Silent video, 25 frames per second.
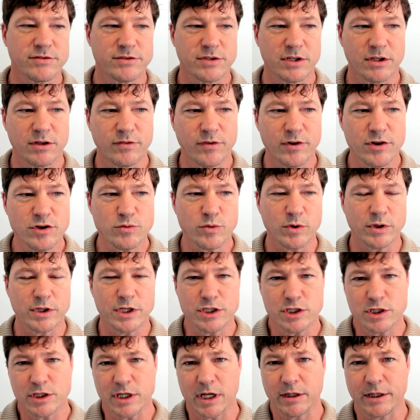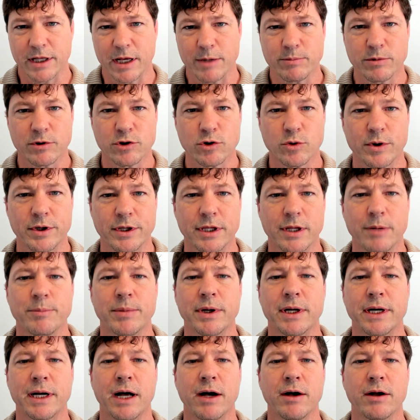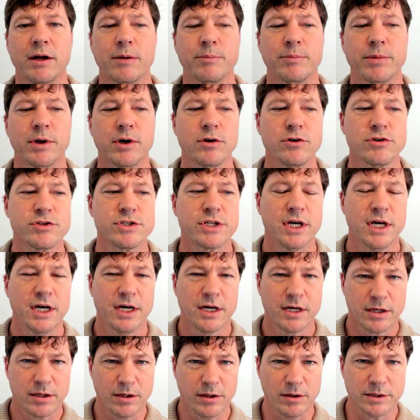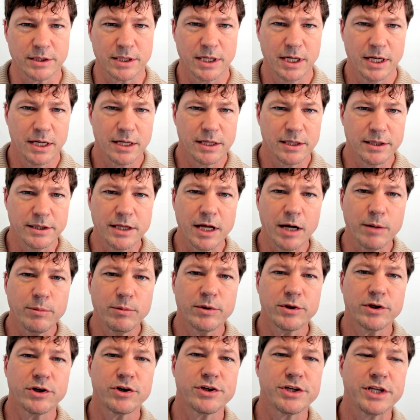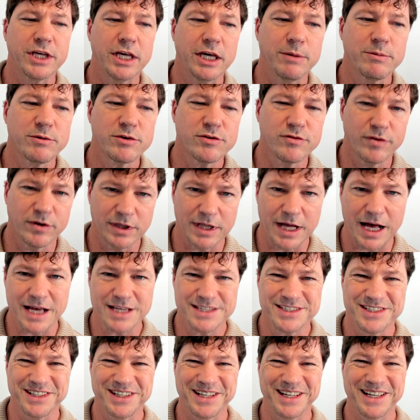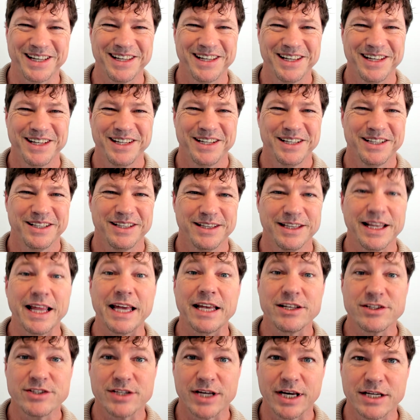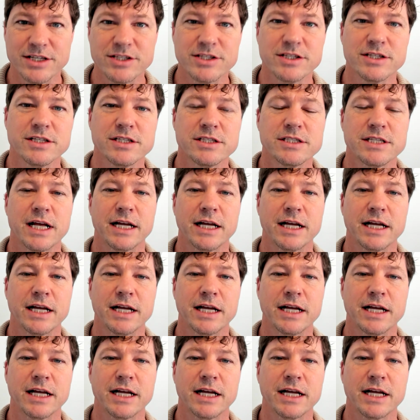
So the first one, this is on April 20th, I put out a post called Double Your Team's Velocity, Late Changes.